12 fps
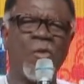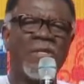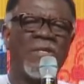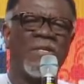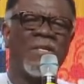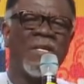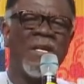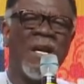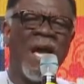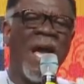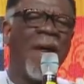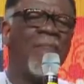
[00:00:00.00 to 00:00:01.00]
there
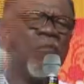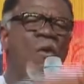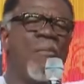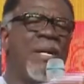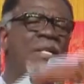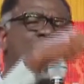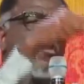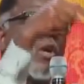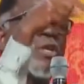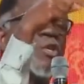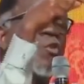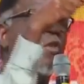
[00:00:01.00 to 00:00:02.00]
was a
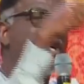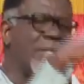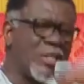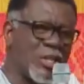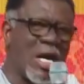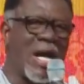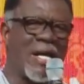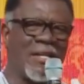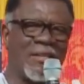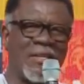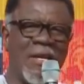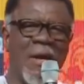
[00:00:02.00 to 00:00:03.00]
moment when you were a
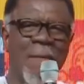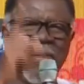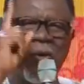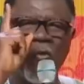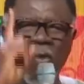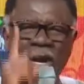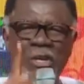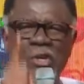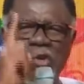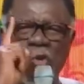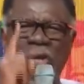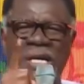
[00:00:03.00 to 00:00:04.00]
child, but
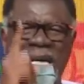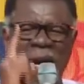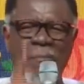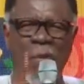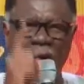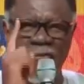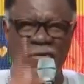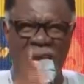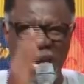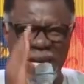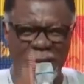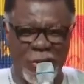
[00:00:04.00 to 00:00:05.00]
when you come
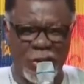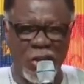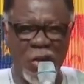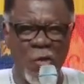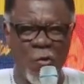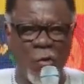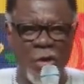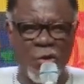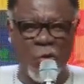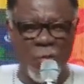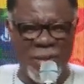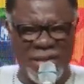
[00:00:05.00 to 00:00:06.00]
of age,
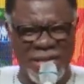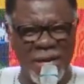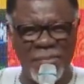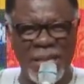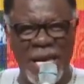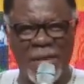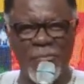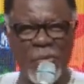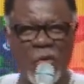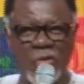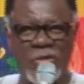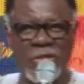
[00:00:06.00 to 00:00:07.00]
when you become
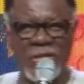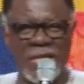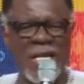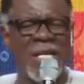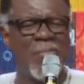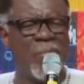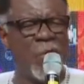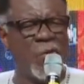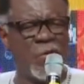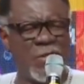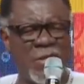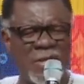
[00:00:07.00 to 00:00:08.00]
like Moses,
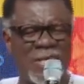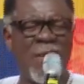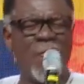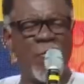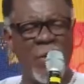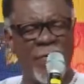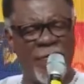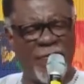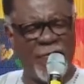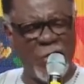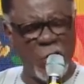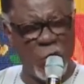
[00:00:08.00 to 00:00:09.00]
Moses
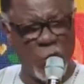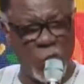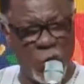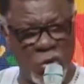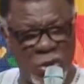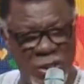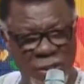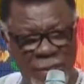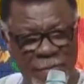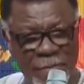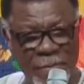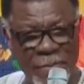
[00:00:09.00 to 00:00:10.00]

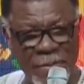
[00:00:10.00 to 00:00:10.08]
refused